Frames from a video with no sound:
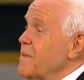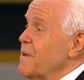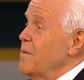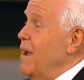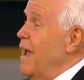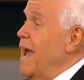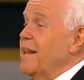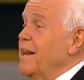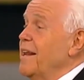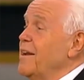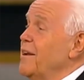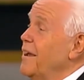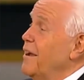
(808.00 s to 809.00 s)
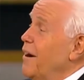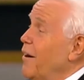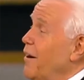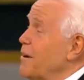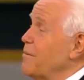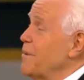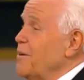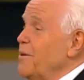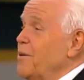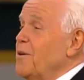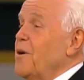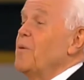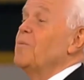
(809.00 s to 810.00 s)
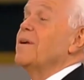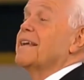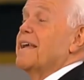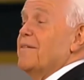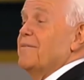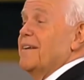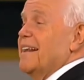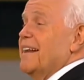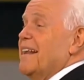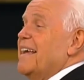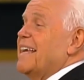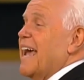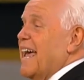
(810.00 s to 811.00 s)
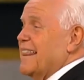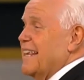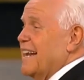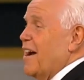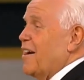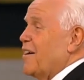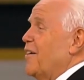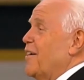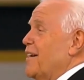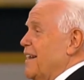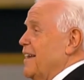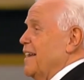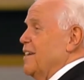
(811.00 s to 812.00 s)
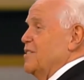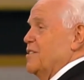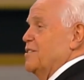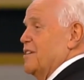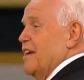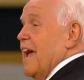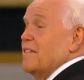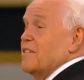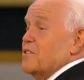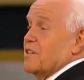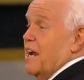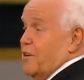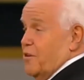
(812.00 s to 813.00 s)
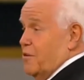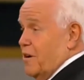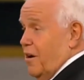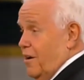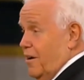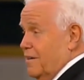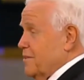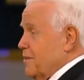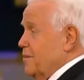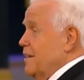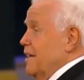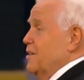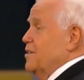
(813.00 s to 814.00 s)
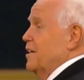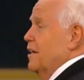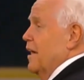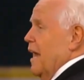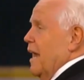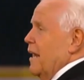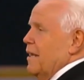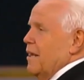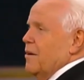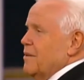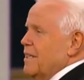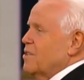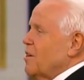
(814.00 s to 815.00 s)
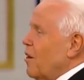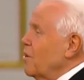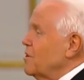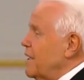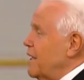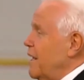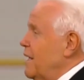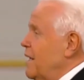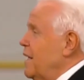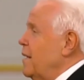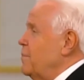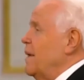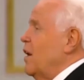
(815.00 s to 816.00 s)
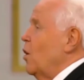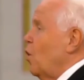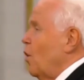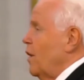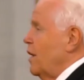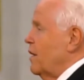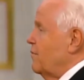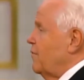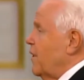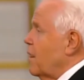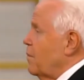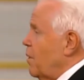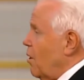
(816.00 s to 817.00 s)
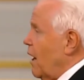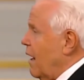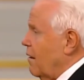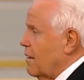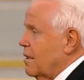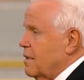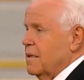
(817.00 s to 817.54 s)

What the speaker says: We had a little argument going on with Kevin and Kathy in our car. Kathy just got a new car. So these cars today, you need to be a lawyer to figure them all out.